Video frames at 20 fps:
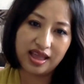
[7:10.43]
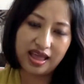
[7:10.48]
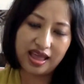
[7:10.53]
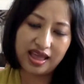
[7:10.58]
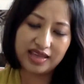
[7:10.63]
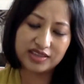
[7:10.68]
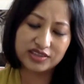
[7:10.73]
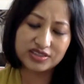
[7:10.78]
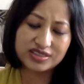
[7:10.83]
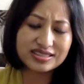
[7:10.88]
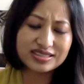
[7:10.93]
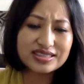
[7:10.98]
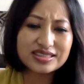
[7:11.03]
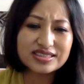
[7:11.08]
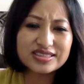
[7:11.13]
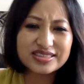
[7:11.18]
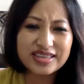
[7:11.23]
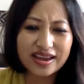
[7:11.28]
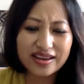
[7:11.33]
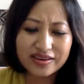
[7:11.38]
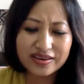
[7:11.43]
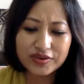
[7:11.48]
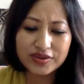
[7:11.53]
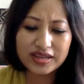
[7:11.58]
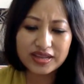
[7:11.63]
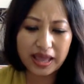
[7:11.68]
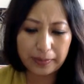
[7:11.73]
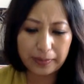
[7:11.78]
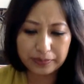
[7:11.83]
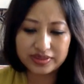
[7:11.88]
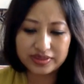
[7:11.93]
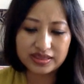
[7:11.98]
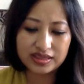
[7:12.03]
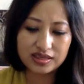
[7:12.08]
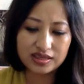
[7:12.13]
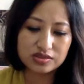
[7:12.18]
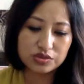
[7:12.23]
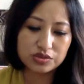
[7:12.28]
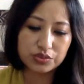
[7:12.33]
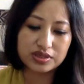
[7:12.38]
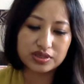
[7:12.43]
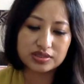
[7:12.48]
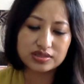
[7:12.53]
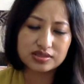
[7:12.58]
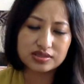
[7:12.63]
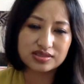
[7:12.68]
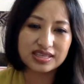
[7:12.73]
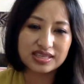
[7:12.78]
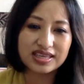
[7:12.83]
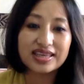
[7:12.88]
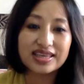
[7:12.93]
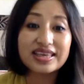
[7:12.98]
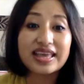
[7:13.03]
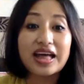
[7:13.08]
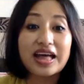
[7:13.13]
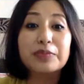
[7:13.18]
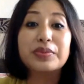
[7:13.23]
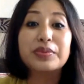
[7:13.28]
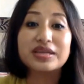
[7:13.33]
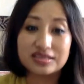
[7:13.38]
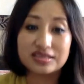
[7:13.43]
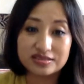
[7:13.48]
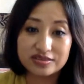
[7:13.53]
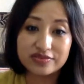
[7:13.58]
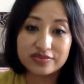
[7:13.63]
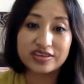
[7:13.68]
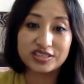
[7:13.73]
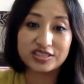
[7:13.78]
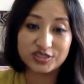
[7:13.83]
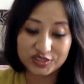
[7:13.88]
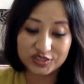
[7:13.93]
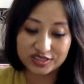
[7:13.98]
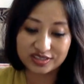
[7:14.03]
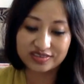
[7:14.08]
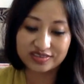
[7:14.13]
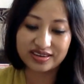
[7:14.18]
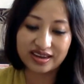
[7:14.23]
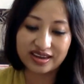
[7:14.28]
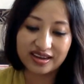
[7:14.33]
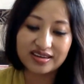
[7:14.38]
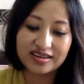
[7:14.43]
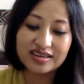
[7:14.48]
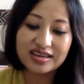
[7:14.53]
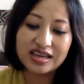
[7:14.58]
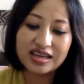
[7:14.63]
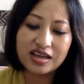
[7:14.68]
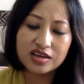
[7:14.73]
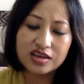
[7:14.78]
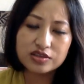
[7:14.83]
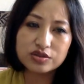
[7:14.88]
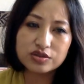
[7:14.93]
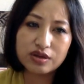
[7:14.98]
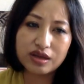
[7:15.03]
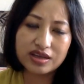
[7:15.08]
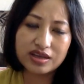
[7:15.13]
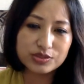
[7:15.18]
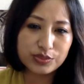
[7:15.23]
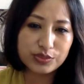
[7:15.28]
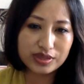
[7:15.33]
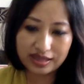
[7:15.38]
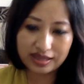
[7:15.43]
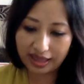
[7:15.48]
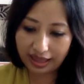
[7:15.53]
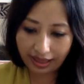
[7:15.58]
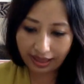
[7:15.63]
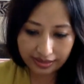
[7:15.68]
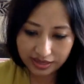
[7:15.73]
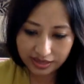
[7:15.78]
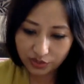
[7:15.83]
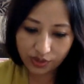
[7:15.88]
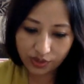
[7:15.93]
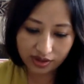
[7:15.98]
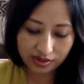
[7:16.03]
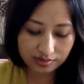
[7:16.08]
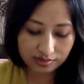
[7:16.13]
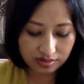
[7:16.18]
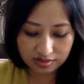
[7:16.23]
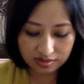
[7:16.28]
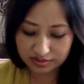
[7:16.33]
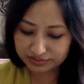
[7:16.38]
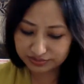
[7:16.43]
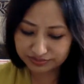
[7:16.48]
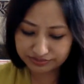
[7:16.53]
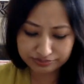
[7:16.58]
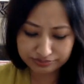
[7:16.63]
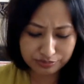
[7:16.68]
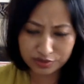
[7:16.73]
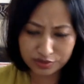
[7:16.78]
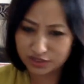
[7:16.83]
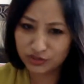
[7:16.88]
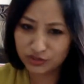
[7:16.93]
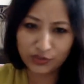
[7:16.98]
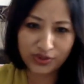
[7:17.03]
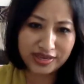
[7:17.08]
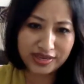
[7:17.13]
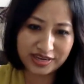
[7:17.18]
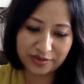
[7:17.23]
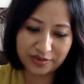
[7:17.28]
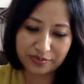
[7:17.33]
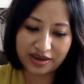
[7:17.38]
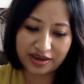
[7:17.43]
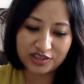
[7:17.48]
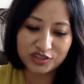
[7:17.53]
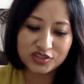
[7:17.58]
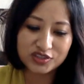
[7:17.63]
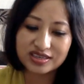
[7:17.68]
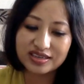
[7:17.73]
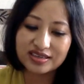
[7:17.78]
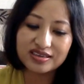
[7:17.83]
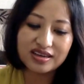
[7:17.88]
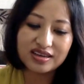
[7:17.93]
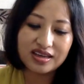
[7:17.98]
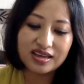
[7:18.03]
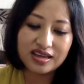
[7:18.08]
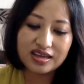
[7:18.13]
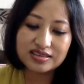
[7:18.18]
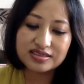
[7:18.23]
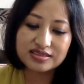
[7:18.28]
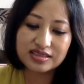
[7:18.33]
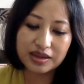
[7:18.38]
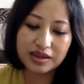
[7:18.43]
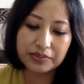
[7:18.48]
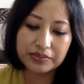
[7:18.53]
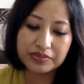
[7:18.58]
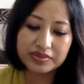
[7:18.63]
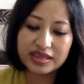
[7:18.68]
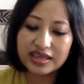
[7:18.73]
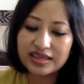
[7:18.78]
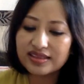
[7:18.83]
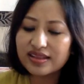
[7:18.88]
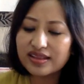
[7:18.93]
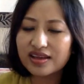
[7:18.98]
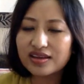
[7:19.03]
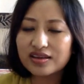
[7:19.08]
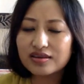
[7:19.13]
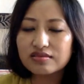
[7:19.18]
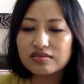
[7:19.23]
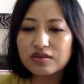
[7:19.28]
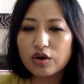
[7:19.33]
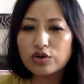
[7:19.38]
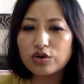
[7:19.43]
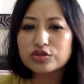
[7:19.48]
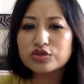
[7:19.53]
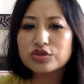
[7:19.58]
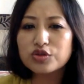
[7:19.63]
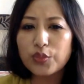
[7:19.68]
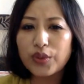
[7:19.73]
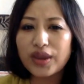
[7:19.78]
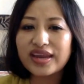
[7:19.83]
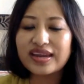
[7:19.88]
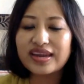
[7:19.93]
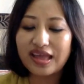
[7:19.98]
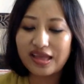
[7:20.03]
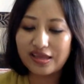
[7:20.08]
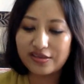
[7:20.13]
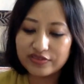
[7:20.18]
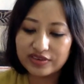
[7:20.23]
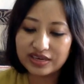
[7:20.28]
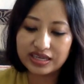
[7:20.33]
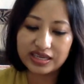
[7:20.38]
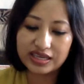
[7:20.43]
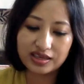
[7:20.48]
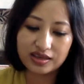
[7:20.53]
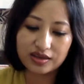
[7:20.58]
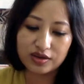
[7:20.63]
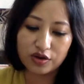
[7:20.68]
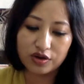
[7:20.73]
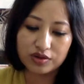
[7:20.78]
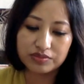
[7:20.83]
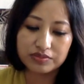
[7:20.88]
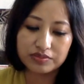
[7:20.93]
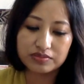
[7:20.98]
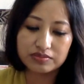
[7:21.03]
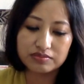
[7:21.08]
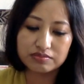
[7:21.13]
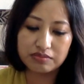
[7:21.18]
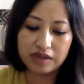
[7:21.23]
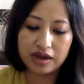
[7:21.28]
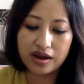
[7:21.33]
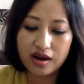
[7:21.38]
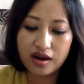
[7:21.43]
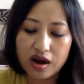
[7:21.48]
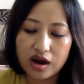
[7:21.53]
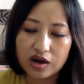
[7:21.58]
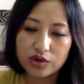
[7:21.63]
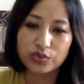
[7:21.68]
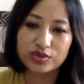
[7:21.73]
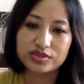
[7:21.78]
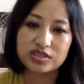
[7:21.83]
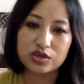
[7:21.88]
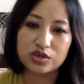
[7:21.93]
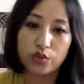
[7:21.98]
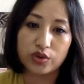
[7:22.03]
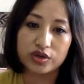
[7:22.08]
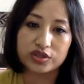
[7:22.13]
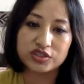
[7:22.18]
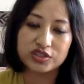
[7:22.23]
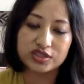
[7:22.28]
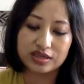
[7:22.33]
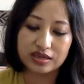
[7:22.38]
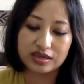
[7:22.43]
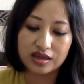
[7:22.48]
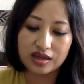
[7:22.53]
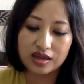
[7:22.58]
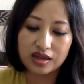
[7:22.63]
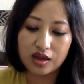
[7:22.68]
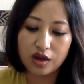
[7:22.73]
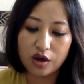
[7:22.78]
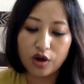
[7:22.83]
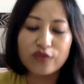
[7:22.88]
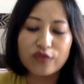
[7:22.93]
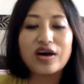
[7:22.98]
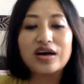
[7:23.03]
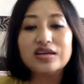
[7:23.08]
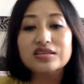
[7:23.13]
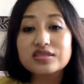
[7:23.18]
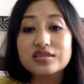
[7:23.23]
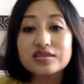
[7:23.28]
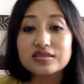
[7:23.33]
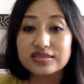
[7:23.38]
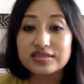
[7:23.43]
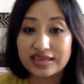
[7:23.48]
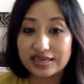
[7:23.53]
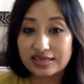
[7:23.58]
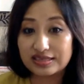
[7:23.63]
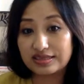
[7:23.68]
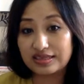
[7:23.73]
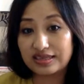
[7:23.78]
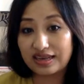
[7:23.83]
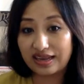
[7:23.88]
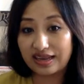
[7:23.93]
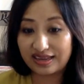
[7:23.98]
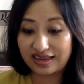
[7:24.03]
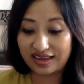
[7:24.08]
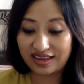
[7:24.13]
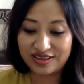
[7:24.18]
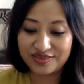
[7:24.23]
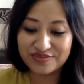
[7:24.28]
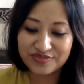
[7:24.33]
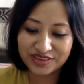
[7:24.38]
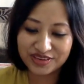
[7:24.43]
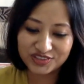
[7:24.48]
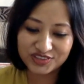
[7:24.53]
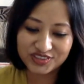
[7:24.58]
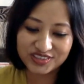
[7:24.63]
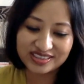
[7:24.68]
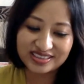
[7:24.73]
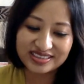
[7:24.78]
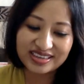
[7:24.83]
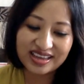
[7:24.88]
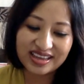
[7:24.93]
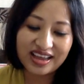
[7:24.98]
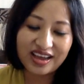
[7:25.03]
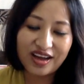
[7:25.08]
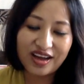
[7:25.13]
and just a general apathy towards seeking help and intervention. Yeah. So as with anyone pursuing their passion, something that also weighed heavily on my heart was a question of uncertainty, like I mentioned,